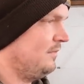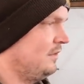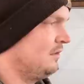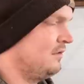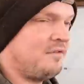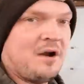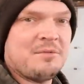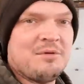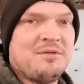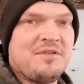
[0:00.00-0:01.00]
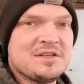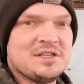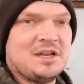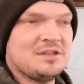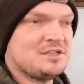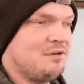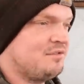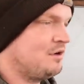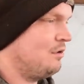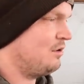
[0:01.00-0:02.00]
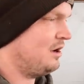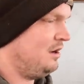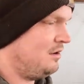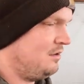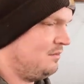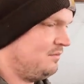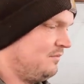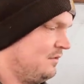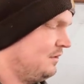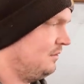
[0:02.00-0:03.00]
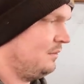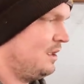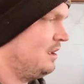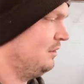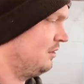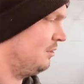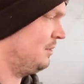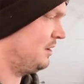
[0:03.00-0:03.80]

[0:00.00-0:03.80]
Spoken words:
the farm that we visited in South Dakota here a little bit